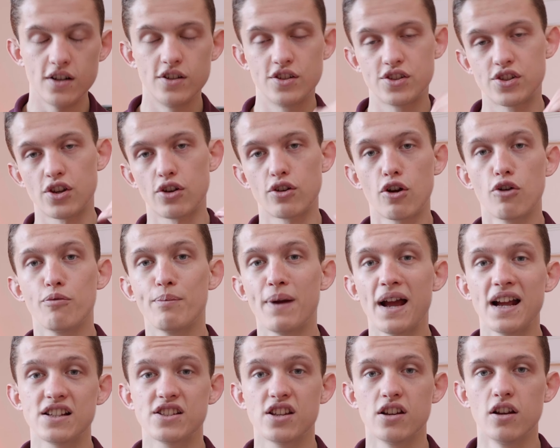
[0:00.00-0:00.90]
So go
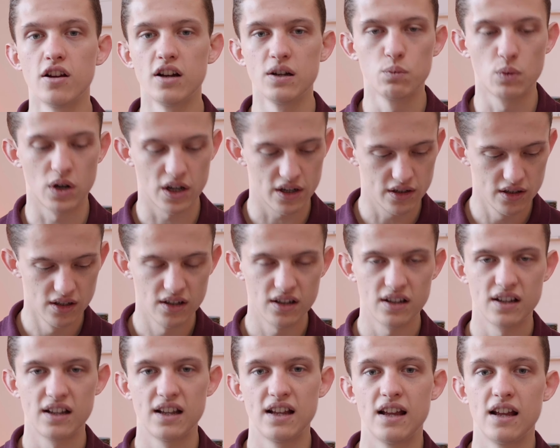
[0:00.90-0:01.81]
back to line 1,
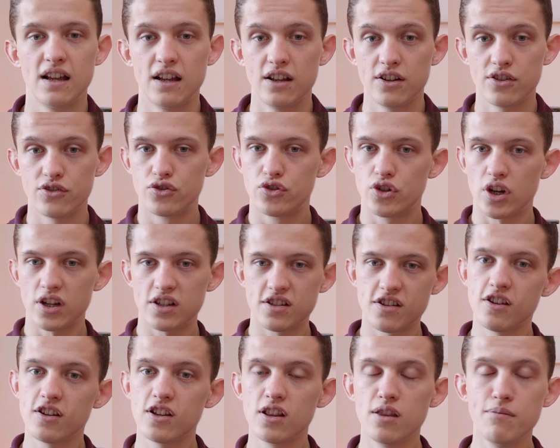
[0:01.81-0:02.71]

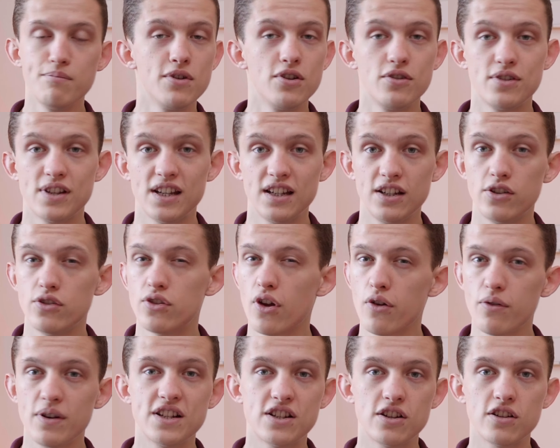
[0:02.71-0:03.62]
just look at the music. You
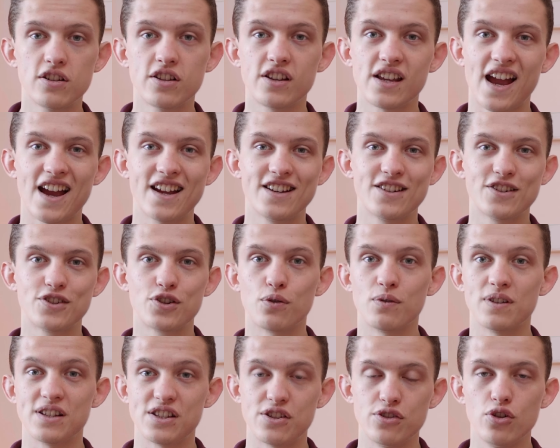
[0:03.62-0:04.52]
don't need to look at your hand at
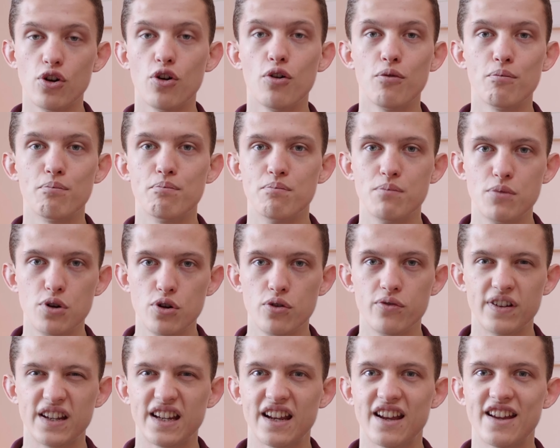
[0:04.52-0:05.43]
all, it's not
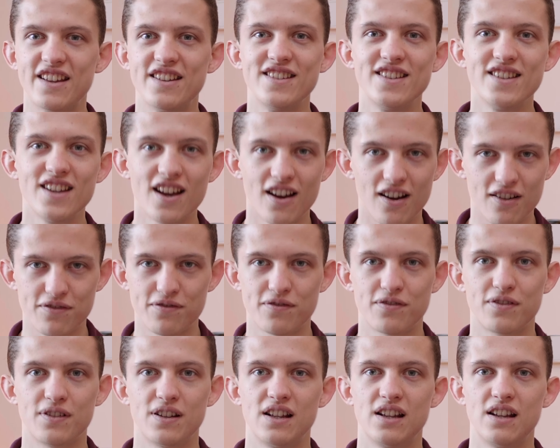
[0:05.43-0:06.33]
moving
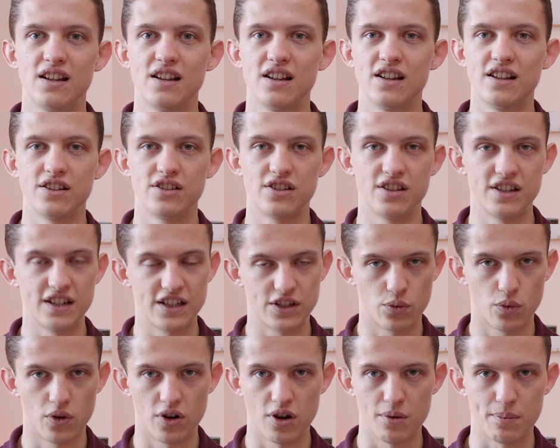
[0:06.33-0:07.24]
enough to need
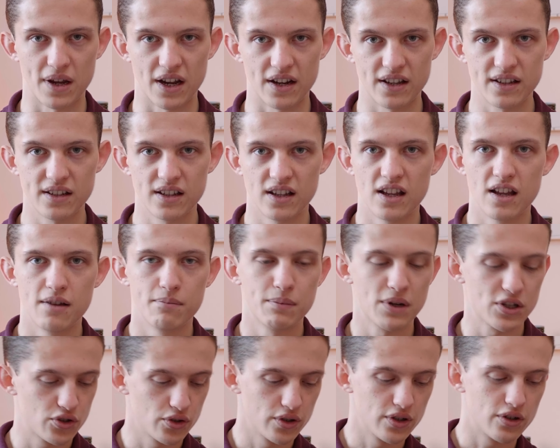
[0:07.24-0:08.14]
to worry about it.
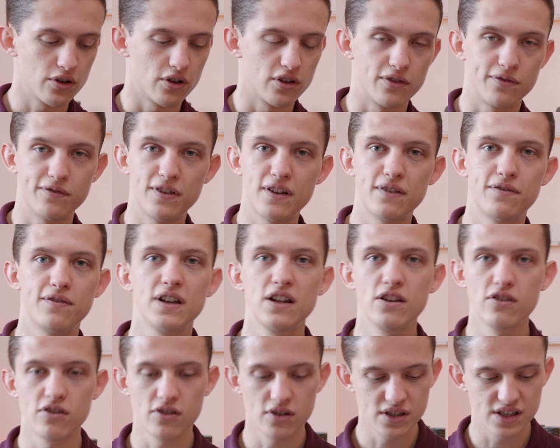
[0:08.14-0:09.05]
Make sure you've got your fifth
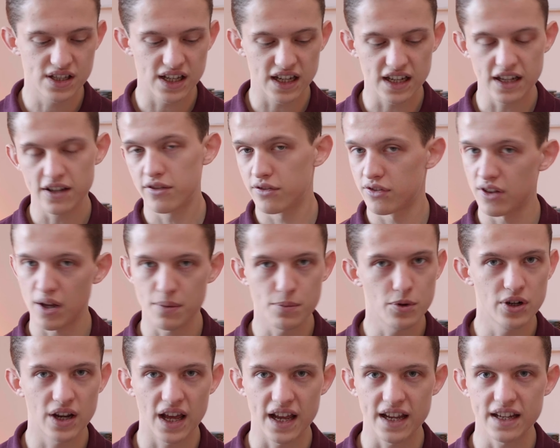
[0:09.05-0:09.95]
finger on D, thumb
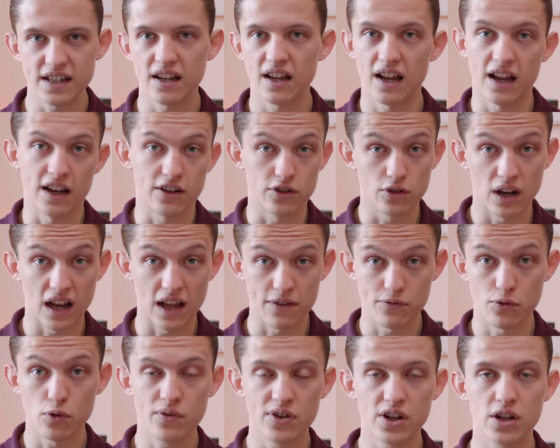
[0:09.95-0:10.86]
on A, and you'll
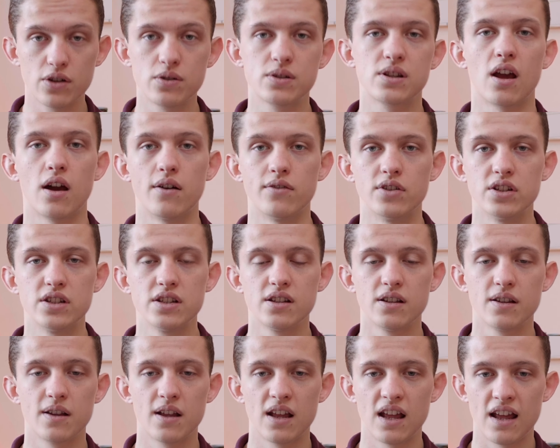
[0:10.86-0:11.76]
have all the notes covered.
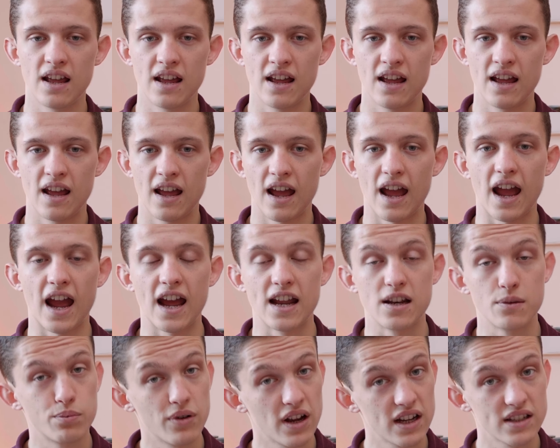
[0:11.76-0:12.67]

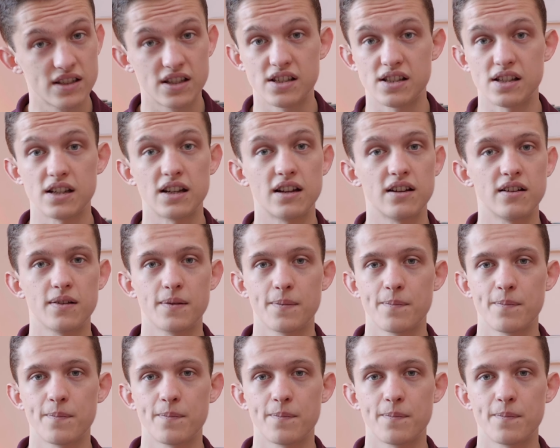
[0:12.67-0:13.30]
And practice it.